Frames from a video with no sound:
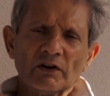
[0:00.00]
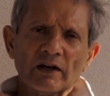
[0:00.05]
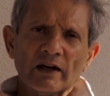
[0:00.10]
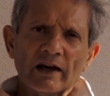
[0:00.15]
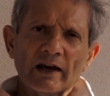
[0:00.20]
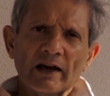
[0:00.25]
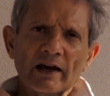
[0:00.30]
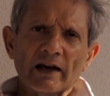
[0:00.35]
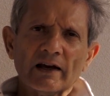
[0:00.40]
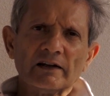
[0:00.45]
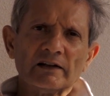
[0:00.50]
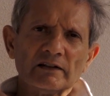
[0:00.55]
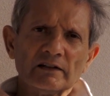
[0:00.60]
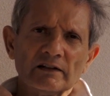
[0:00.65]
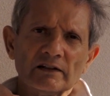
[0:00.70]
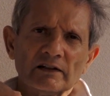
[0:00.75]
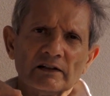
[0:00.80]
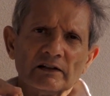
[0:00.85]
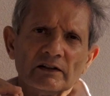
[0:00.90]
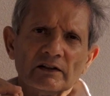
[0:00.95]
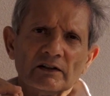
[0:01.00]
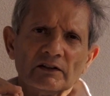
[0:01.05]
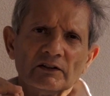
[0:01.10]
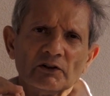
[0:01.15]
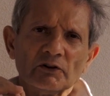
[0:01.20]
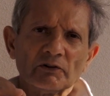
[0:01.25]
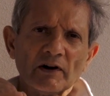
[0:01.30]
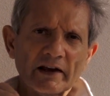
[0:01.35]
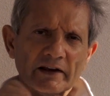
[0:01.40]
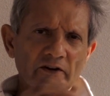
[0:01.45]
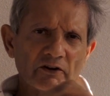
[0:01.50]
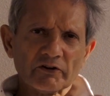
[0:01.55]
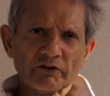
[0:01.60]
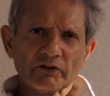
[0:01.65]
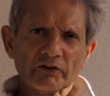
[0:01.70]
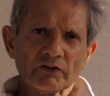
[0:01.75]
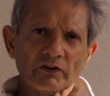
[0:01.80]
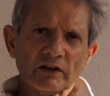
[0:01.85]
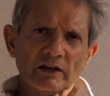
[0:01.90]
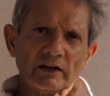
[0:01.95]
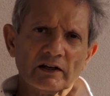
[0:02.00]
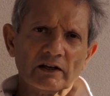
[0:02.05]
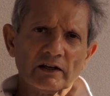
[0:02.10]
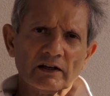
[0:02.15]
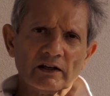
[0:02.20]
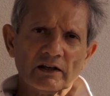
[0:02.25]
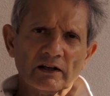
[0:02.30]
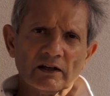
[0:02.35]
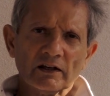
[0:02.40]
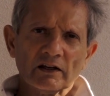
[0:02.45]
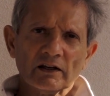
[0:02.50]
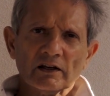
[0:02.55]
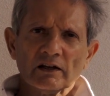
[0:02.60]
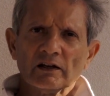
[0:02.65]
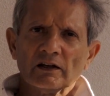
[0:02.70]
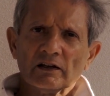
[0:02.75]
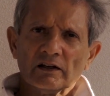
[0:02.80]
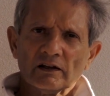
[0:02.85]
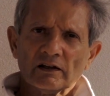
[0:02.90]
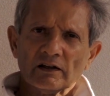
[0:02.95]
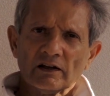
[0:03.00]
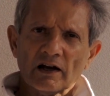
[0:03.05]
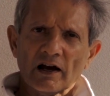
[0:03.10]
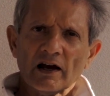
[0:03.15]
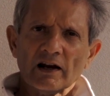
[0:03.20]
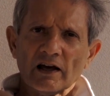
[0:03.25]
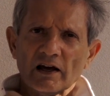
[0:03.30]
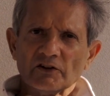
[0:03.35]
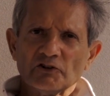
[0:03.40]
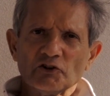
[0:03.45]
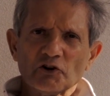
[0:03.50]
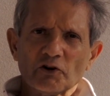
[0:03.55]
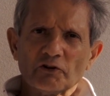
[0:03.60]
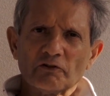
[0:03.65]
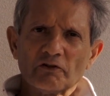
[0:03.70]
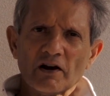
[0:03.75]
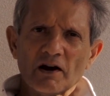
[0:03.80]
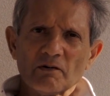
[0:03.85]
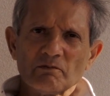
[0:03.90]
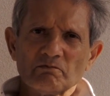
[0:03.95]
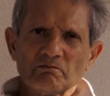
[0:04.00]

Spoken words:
and your accuracy, a la John Rahm.